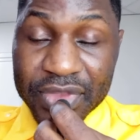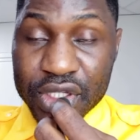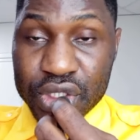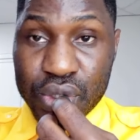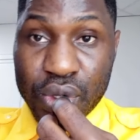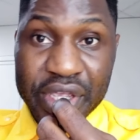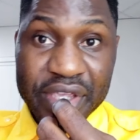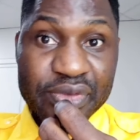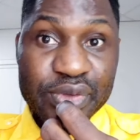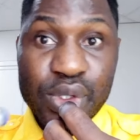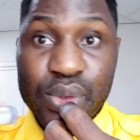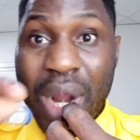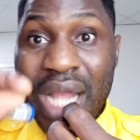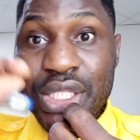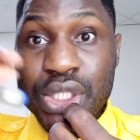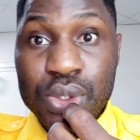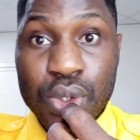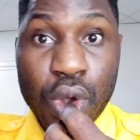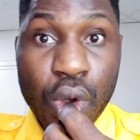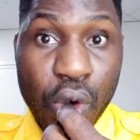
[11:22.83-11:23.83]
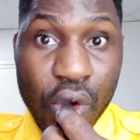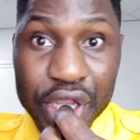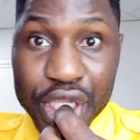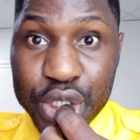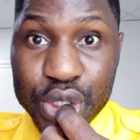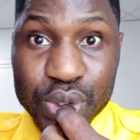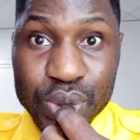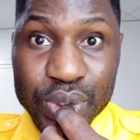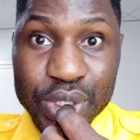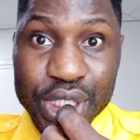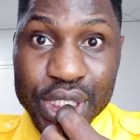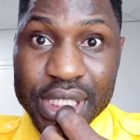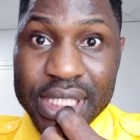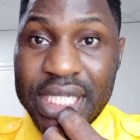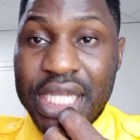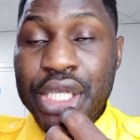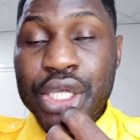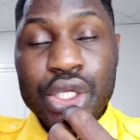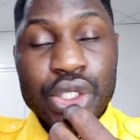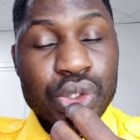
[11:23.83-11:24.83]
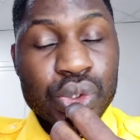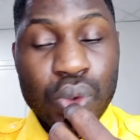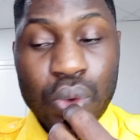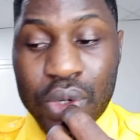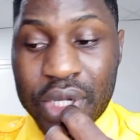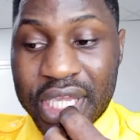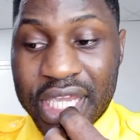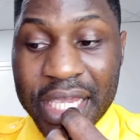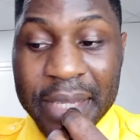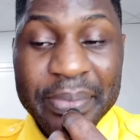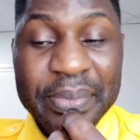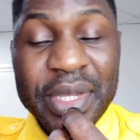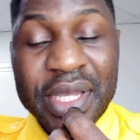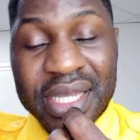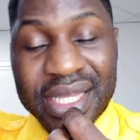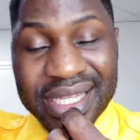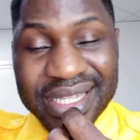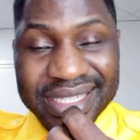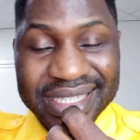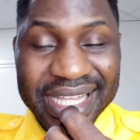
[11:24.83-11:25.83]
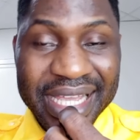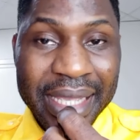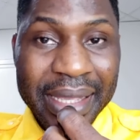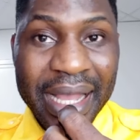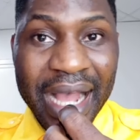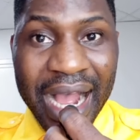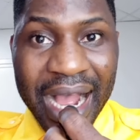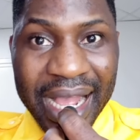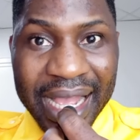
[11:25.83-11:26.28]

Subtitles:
So if you want to go into this, you keep the